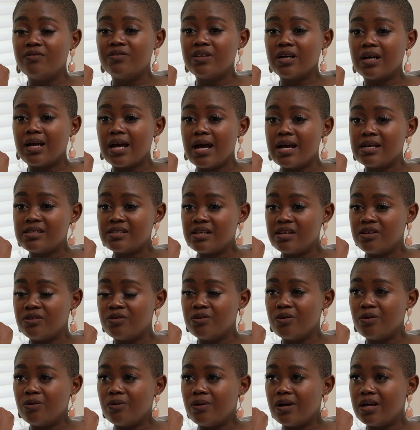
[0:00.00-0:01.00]
of the guys I
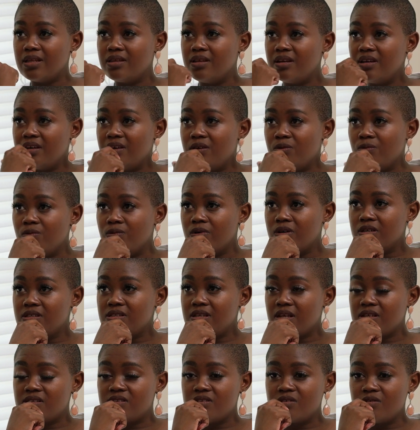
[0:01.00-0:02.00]
know, I think he
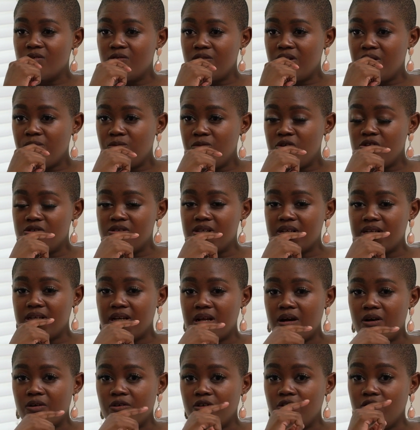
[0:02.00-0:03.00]
works at Sony Music
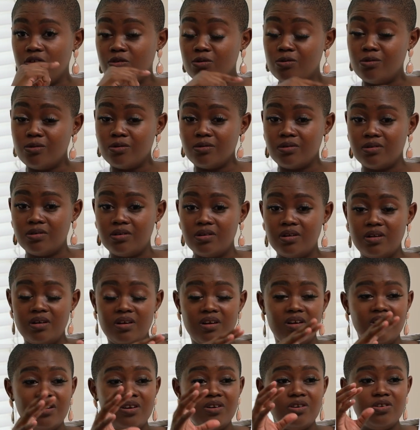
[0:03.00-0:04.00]
now,
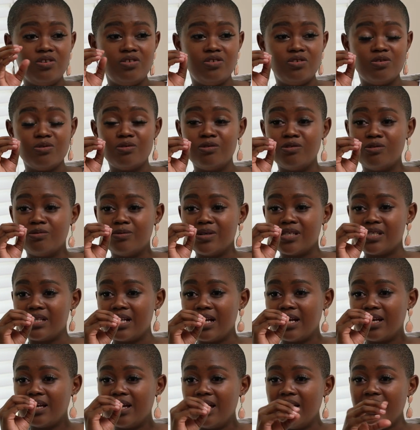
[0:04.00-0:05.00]
Yul was
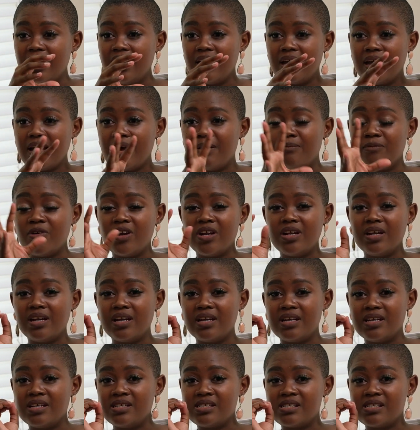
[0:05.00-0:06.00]
like, hey, I'm running an